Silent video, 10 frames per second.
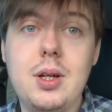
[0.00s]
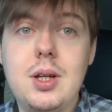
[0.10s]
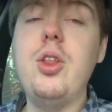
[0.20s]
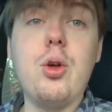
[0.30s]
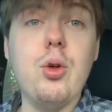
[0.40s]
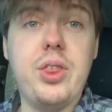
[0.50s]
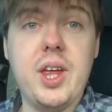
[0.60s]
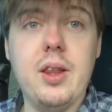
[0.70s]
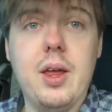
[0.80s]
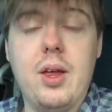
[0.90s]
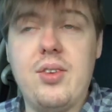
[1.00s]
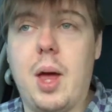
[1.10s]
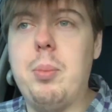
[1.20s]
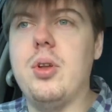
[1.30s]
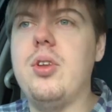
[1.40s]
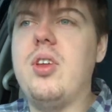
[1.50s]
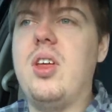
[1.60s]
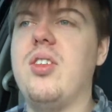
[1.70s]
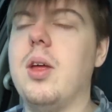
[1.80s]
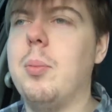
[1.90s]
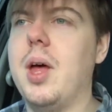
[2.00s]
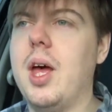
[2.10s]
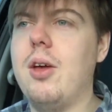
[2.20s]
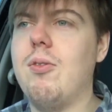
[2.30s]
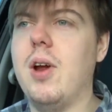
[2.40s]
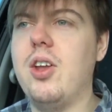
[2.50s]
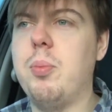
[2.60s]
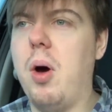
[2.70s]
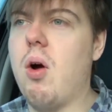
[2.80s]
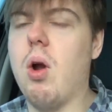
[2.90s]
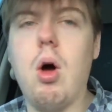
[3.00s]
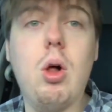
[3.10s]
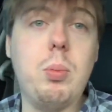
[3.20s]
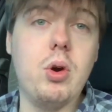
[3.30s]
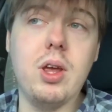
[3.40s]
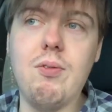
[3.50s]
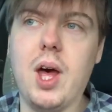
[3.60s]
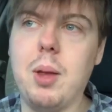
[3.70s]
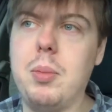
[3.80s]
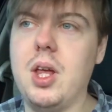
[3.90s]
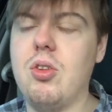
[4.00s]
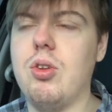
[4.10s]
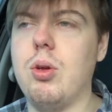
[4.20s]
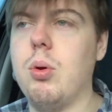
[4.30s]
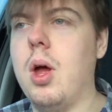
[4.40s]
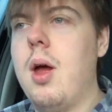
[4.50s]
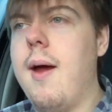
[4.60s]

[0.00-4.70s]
Another good thing that has happened is that my friend Margaret Holbrook invited me to